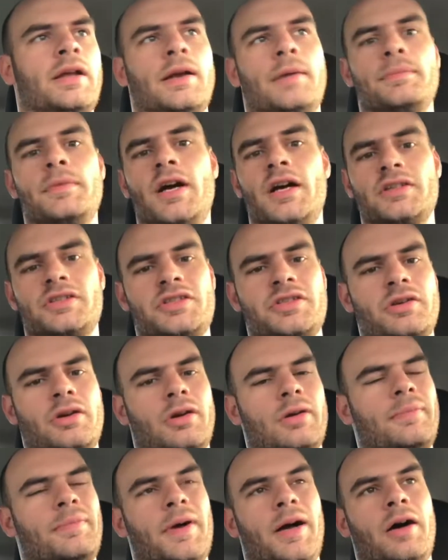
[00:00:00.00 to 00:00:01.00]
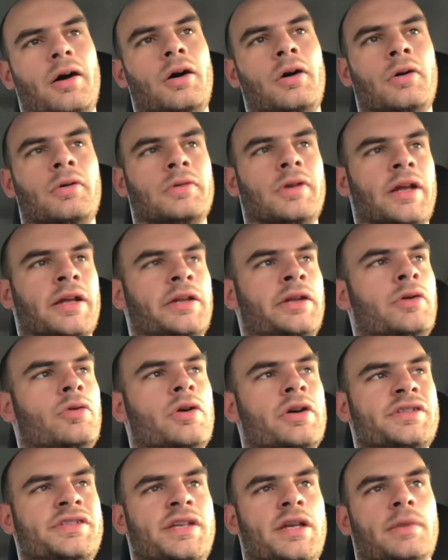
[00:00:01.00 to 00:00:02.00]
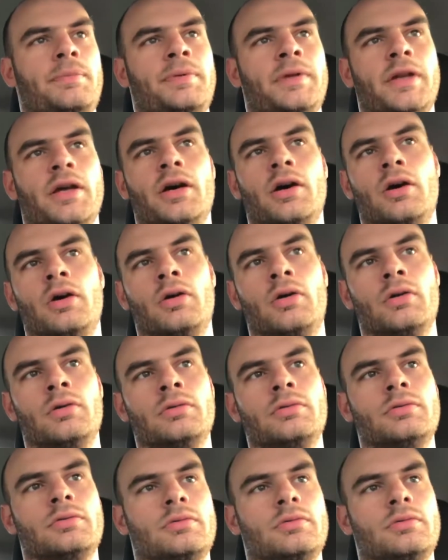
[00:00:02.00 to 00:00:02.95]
I'm not sure about like USAPL